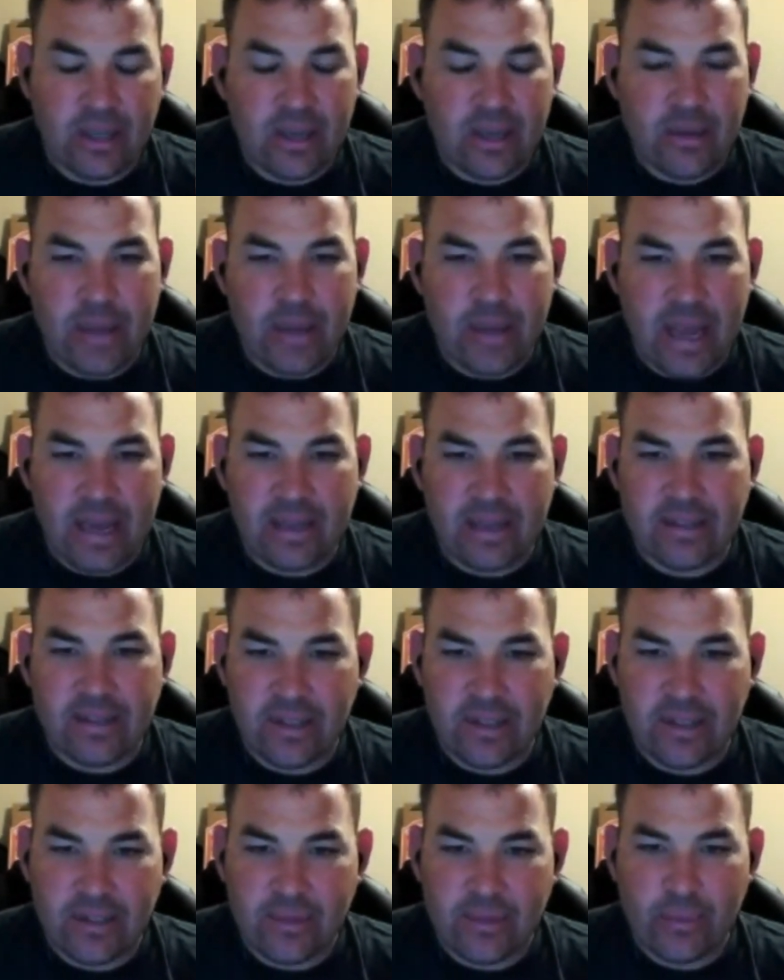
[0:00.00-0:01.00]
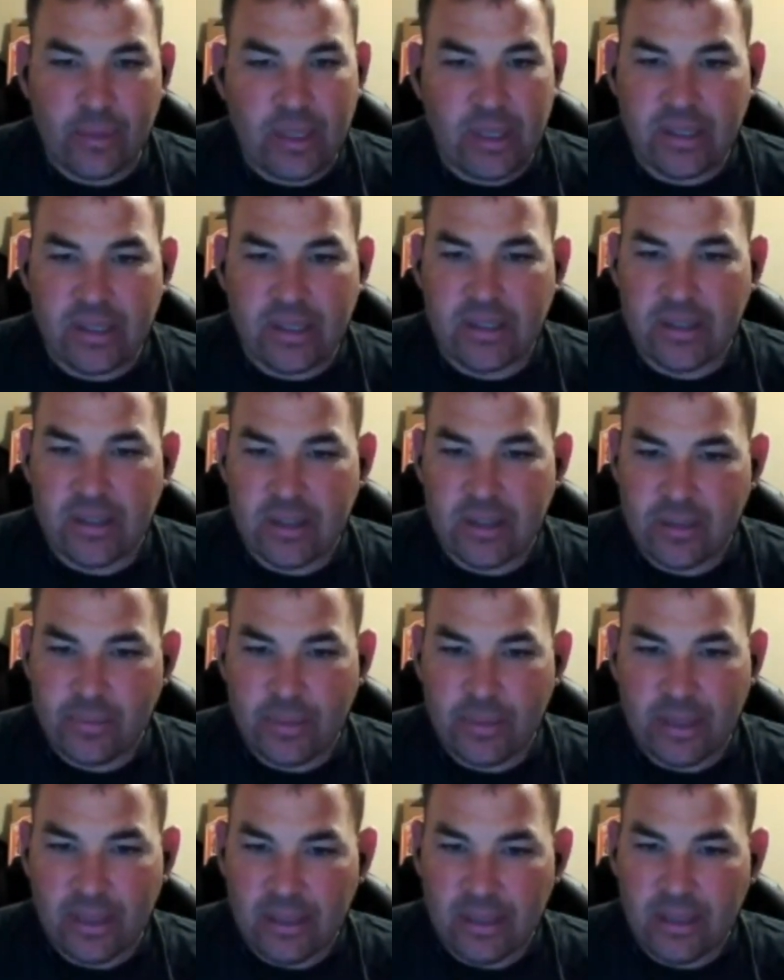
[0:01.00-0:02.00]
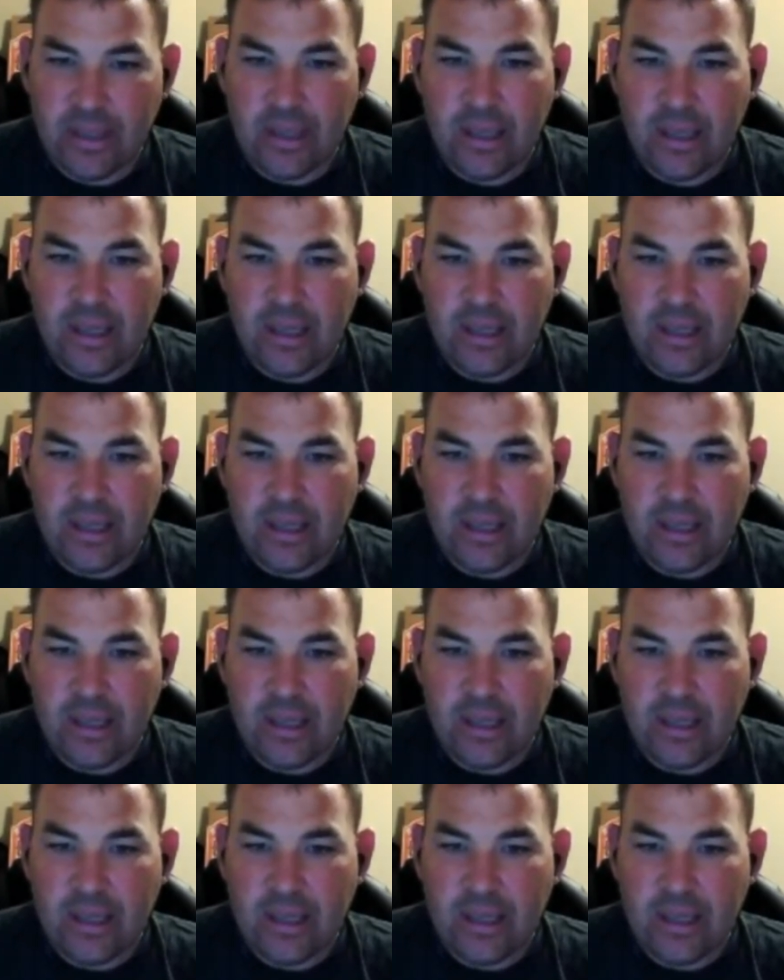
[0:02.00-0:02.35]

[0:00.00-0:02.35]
come back in six weeks and just be.